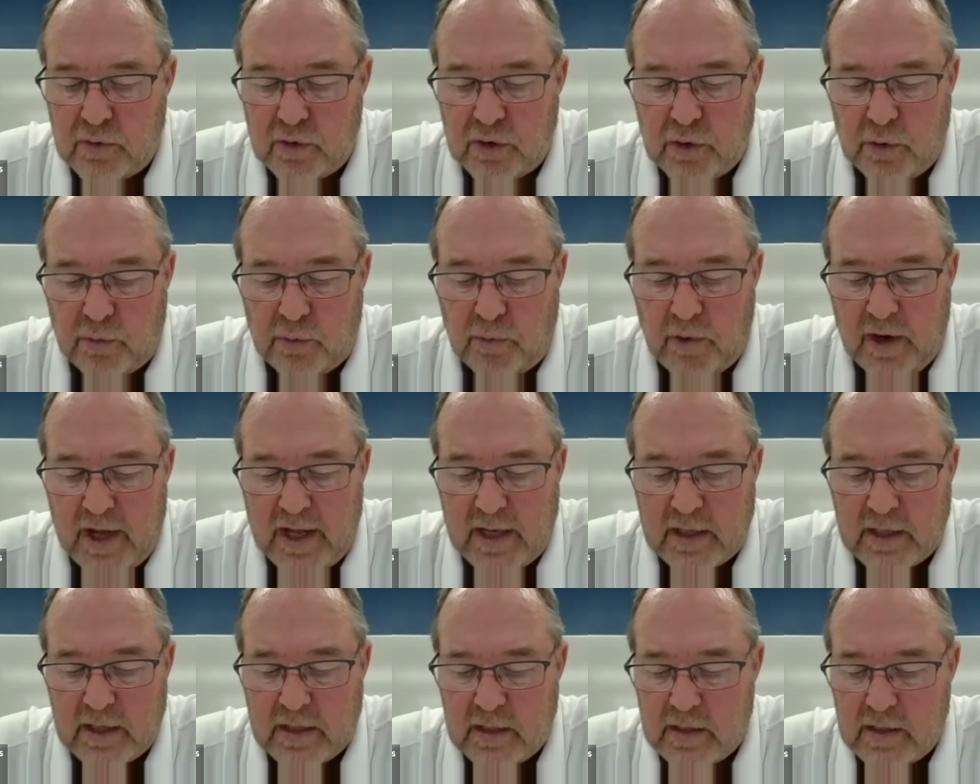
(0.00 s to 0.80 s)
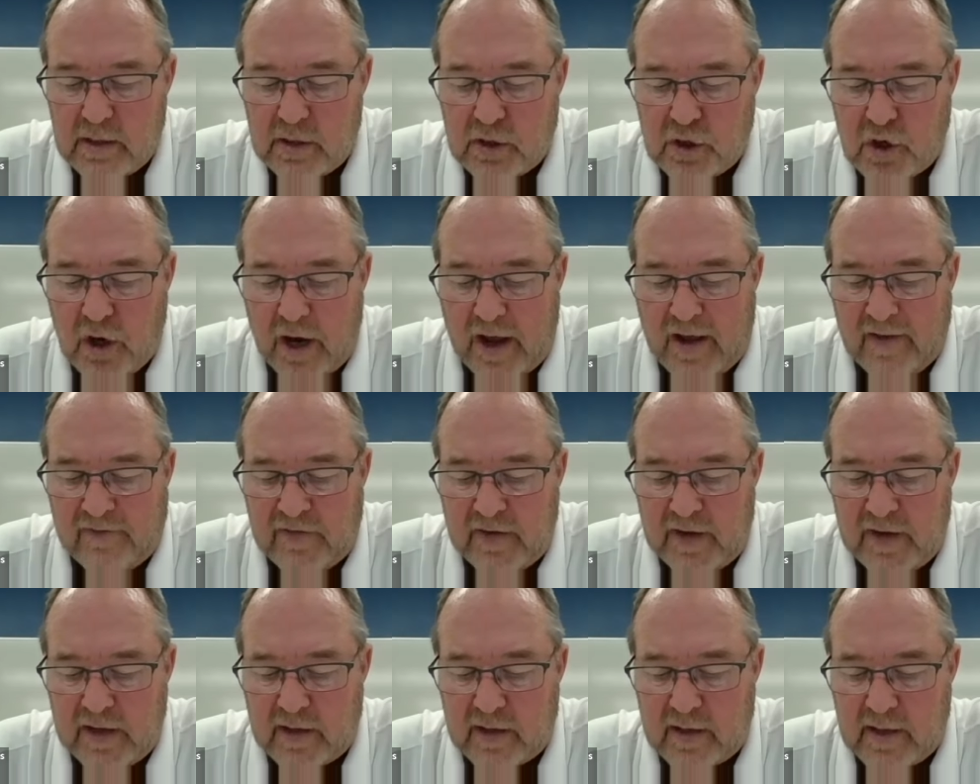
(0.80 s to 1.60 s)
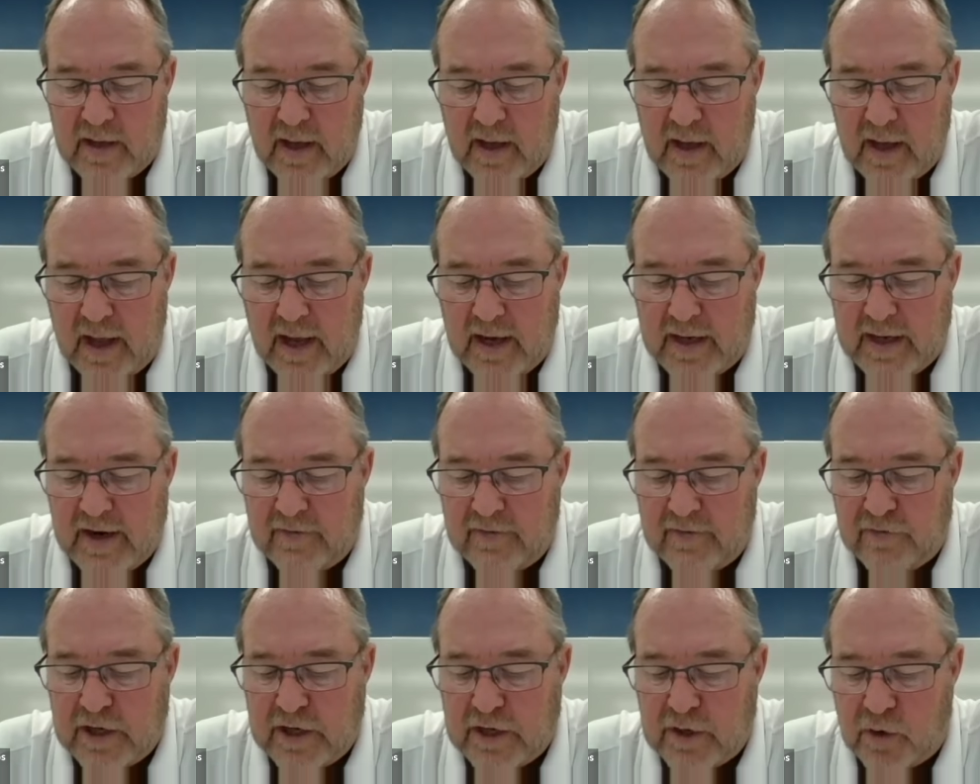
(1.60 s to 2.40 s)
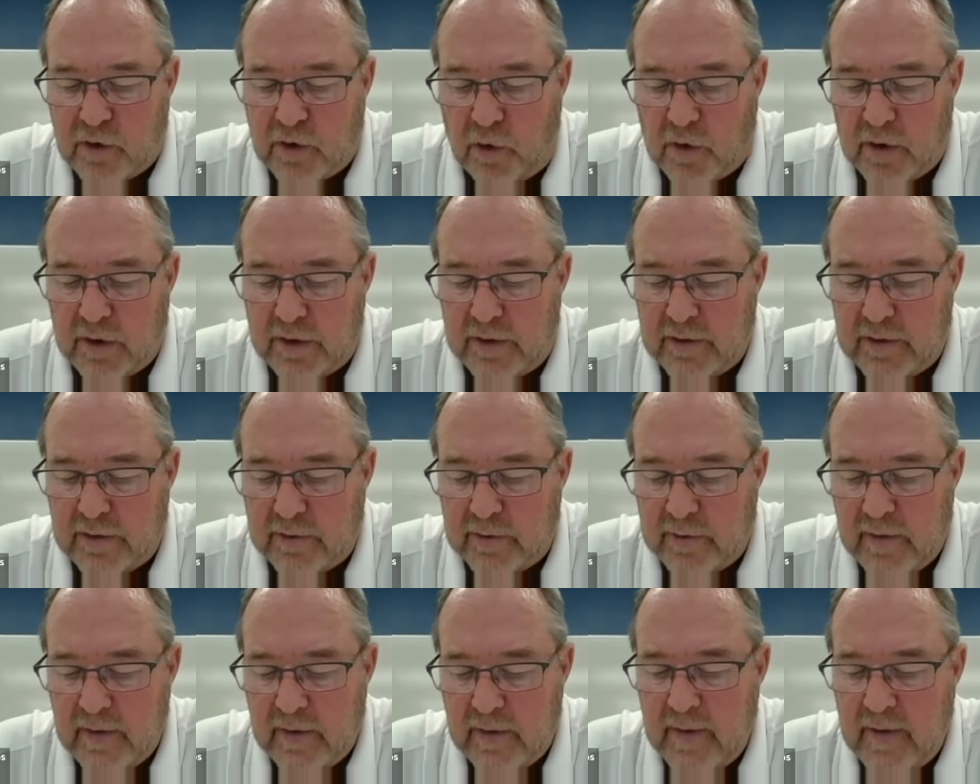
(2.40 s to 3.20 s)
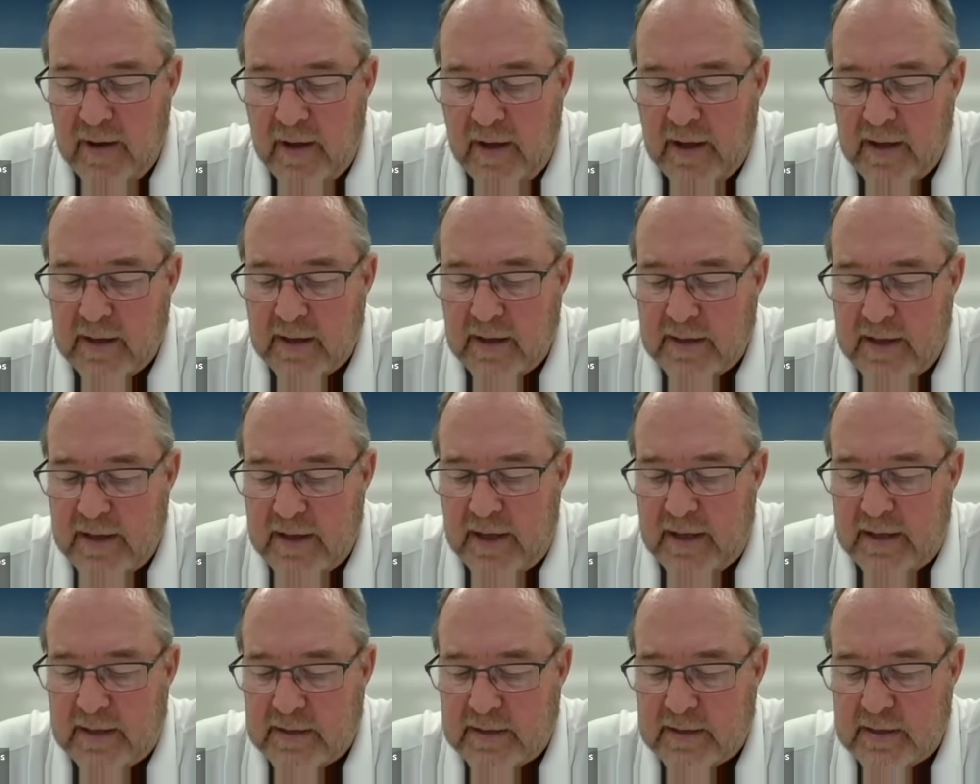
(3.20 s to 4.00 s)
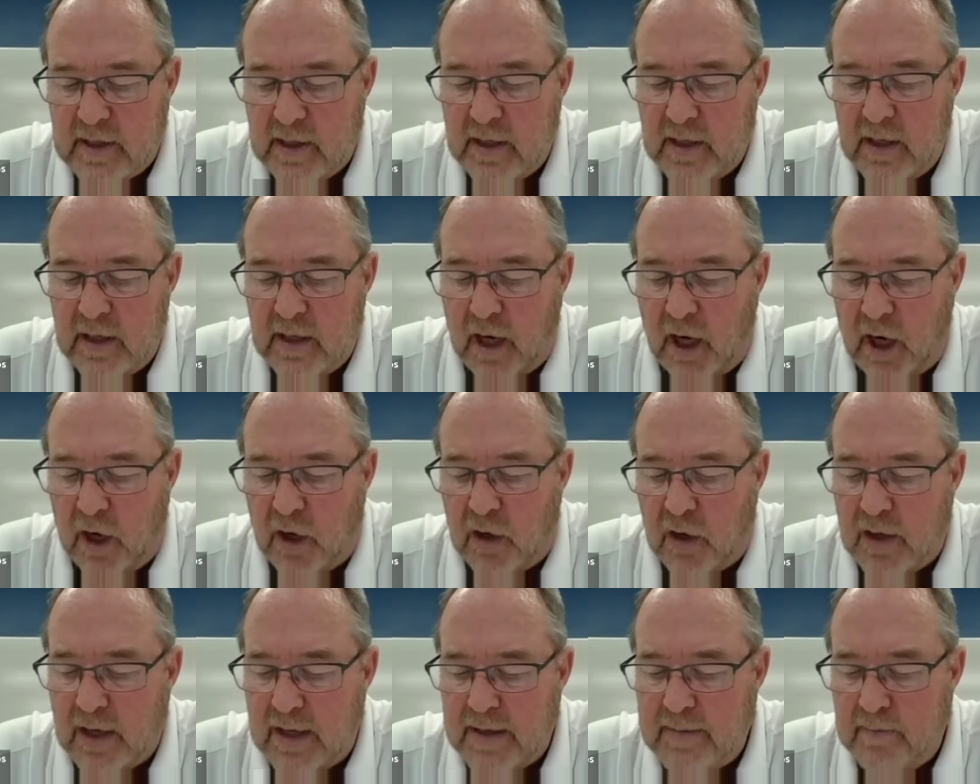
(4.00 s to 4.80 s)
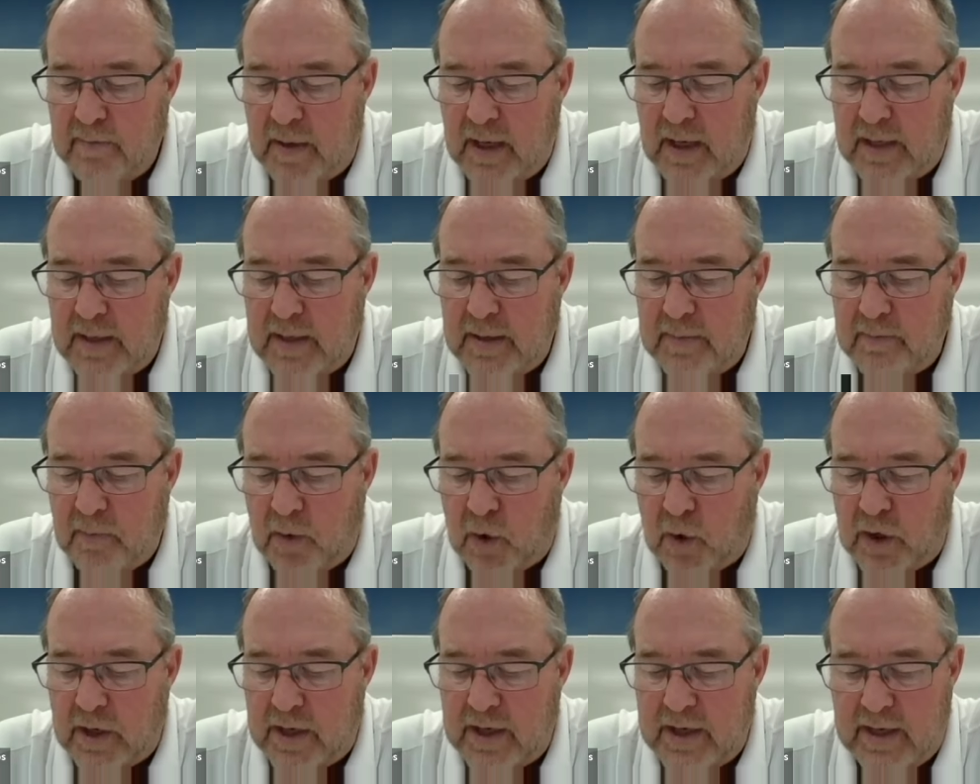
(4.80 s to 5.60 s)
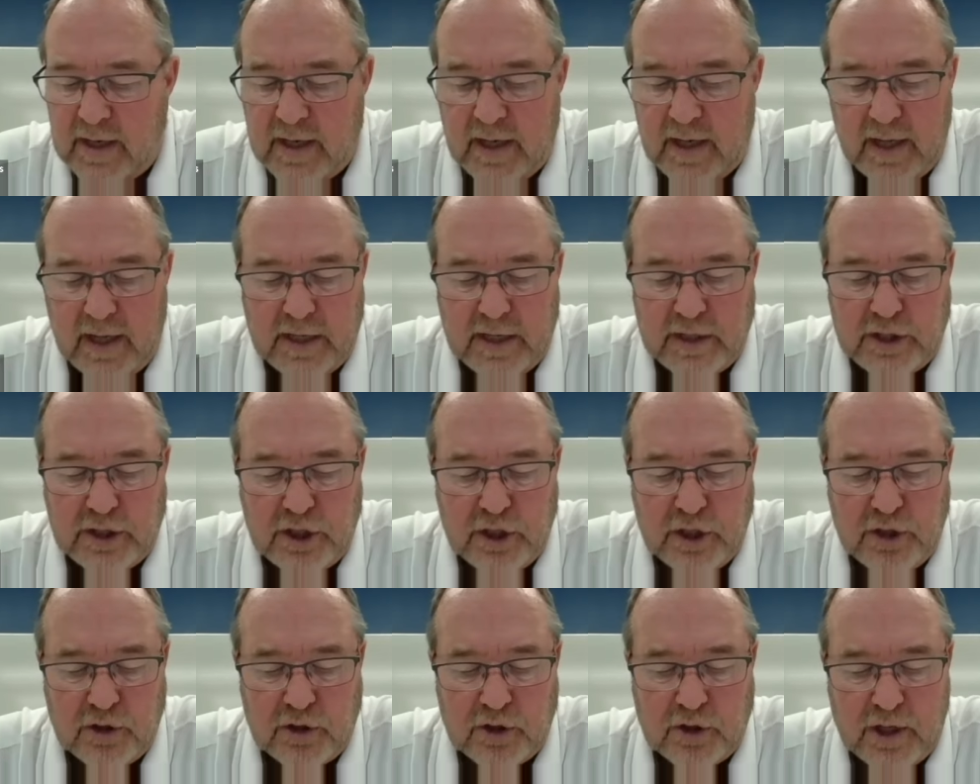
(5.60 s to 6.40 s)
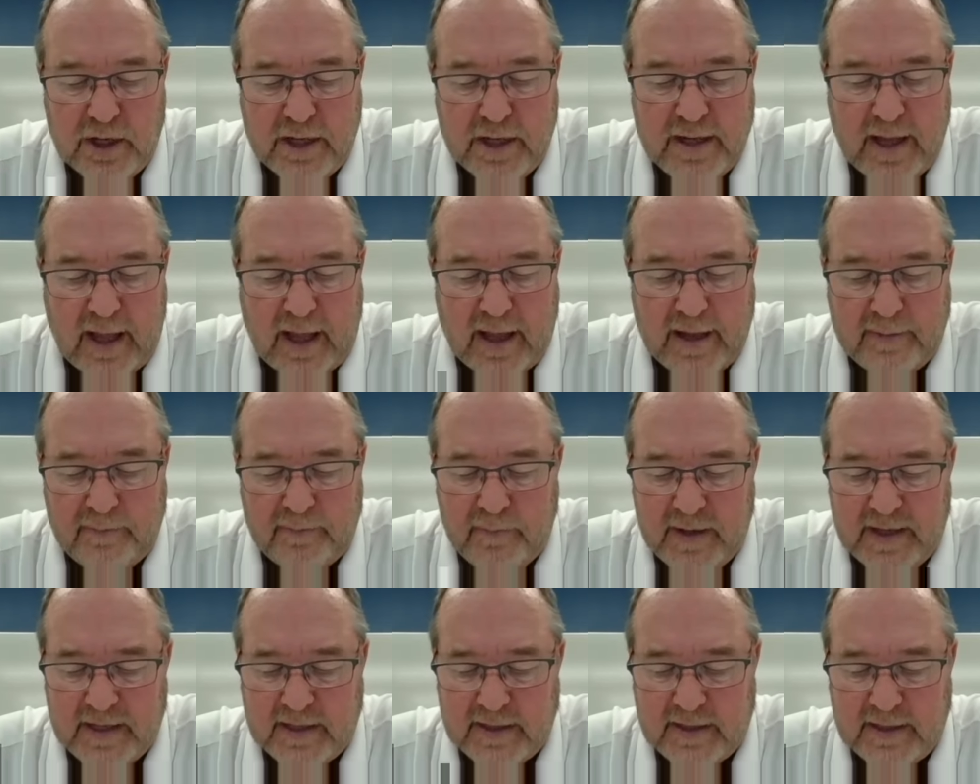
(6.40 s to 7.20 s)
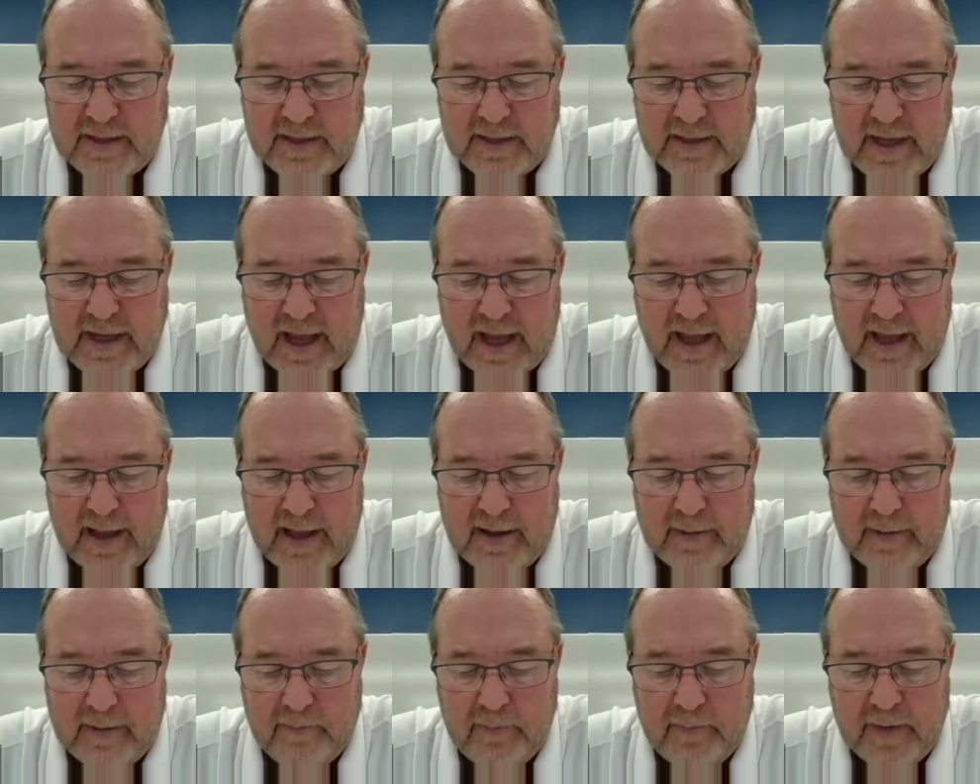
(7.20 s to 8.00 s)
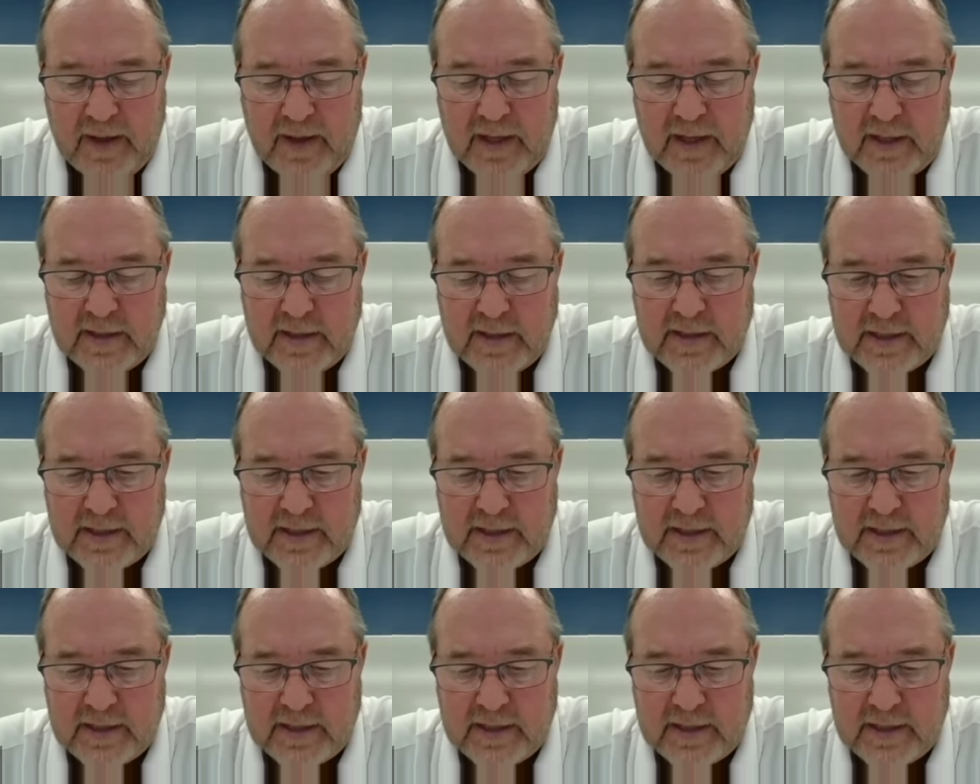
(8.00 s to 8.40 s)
direct traffic at every corner. Yes, early Monday morning is usually a busy time in